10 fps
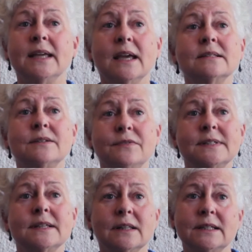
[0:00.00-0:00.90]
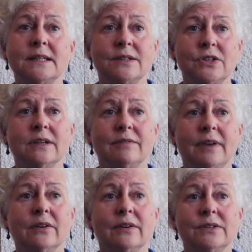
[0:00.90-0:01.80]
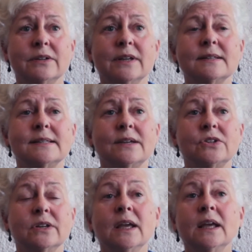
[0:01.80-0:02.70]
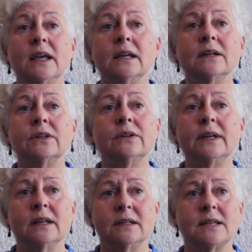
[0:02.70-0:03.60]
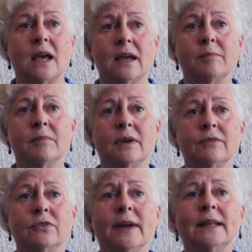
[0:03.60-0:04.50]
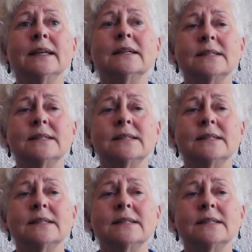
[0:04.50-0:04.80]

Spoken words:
against physically touching a veteran during the session, including at a time of greatly